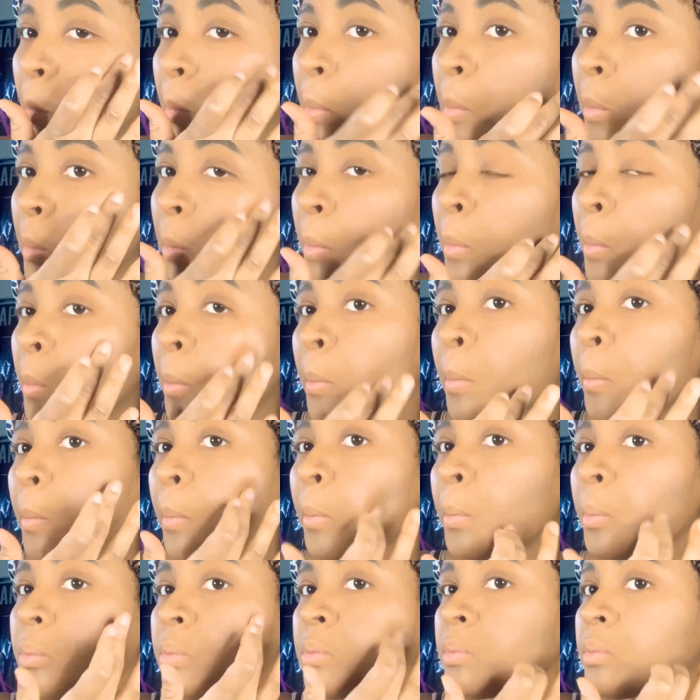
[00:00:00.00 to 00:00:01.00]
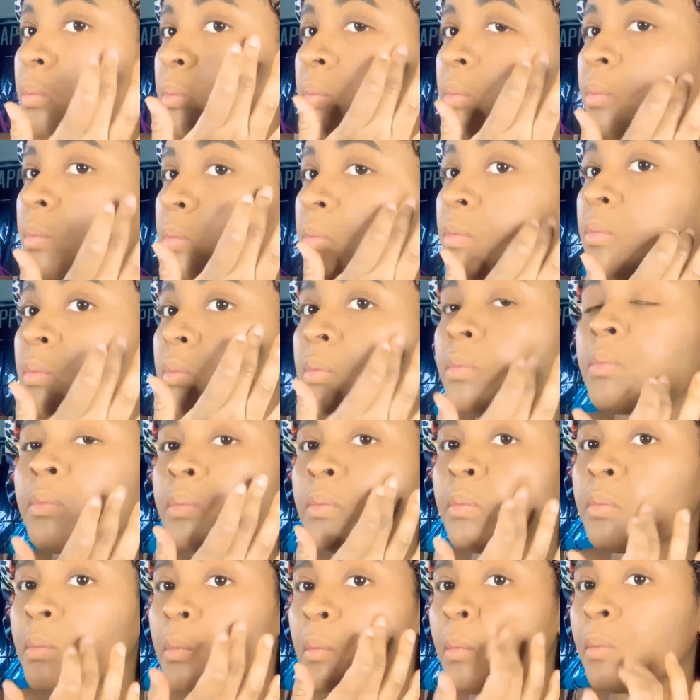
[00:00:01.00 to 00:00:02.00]
I really hope y'all paying close
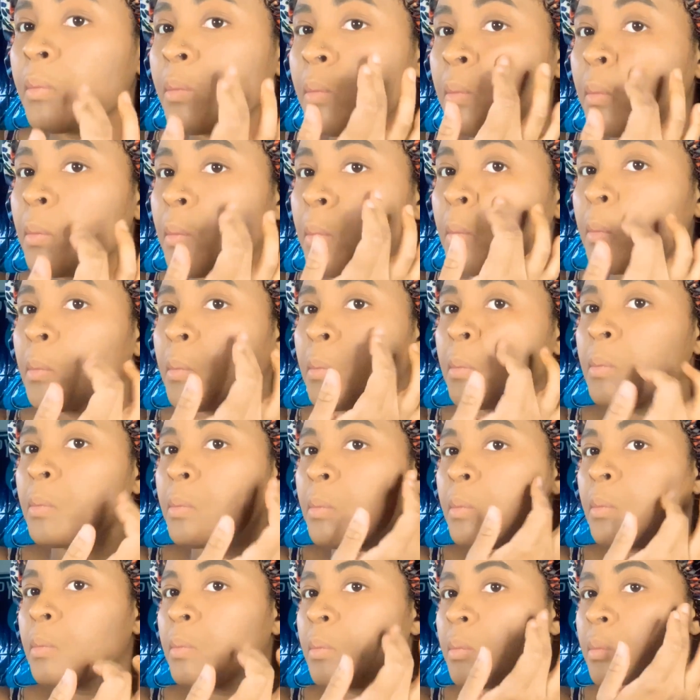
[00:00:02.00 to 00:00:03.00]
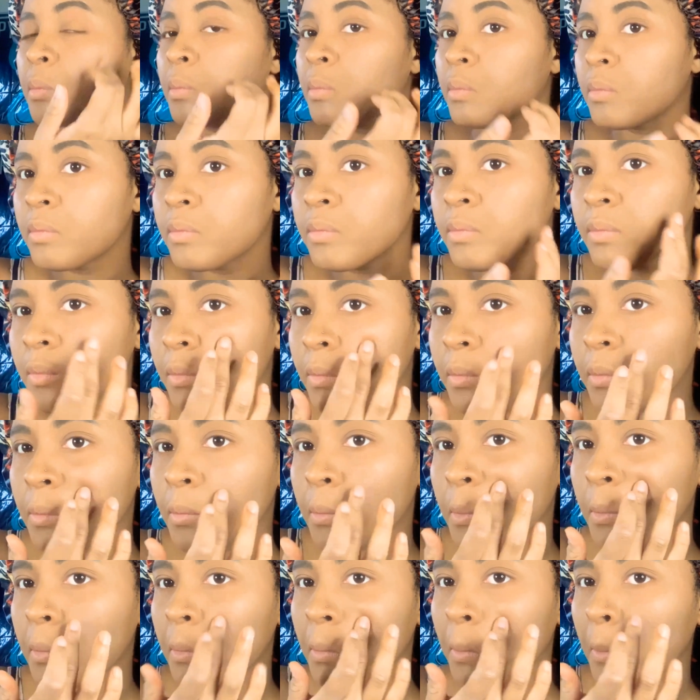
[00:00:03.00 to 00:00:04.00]
attention. Don't be saying, oh, it
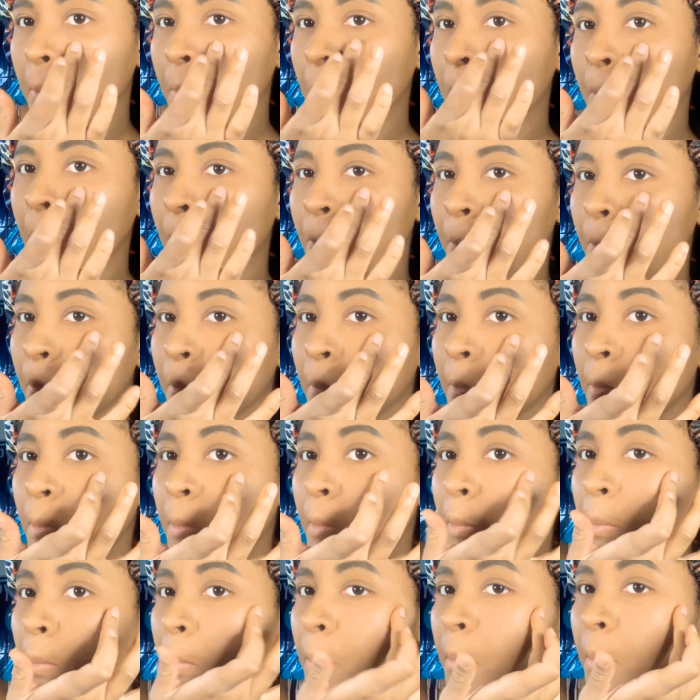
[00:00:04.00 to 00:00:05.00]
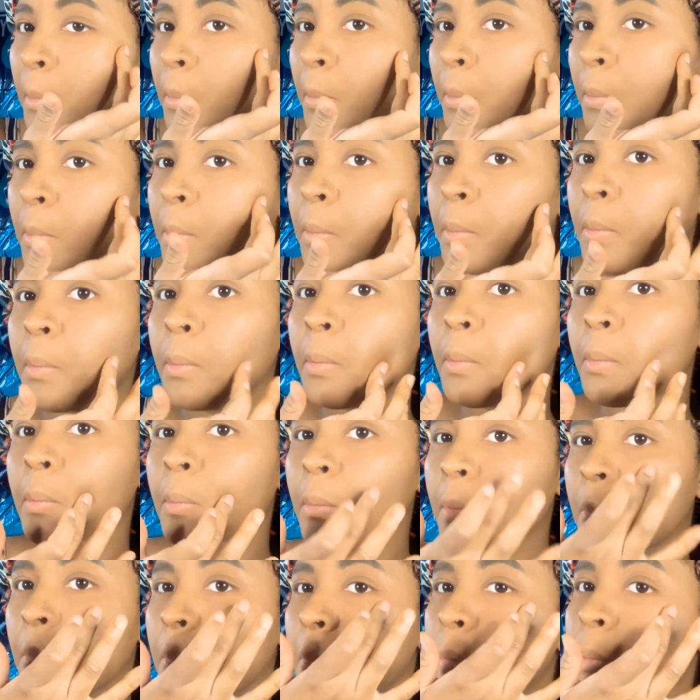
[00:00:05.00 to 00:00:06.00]
didn't come out good when I tried it.
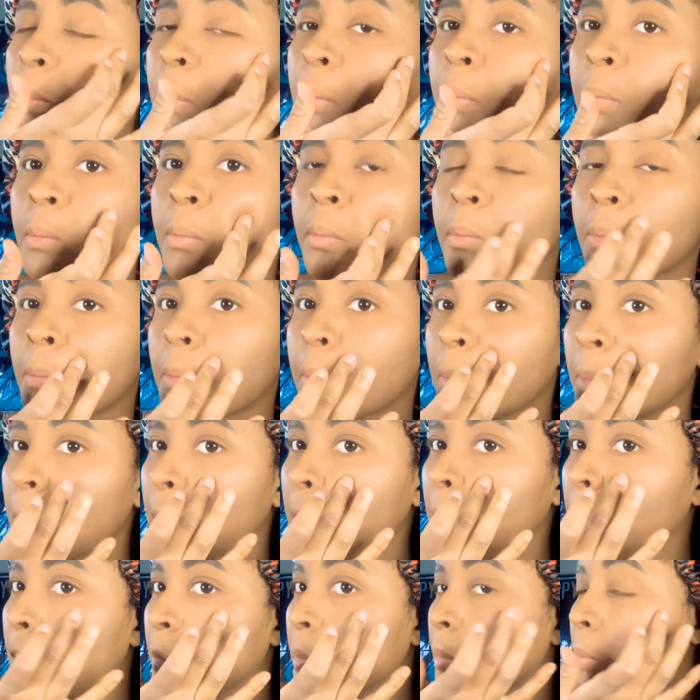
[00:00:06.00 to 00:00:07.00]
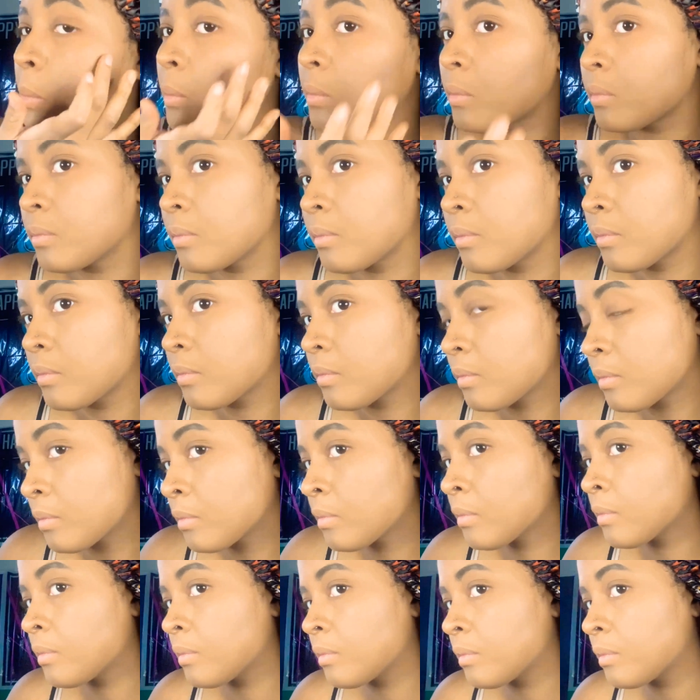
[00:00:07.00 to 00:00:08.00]
Pay close
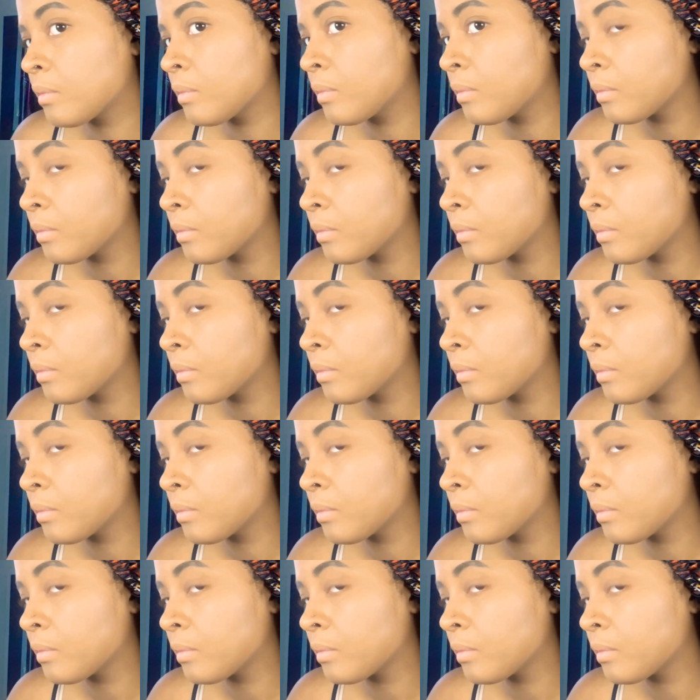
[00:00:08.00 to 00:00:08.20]
attention. And I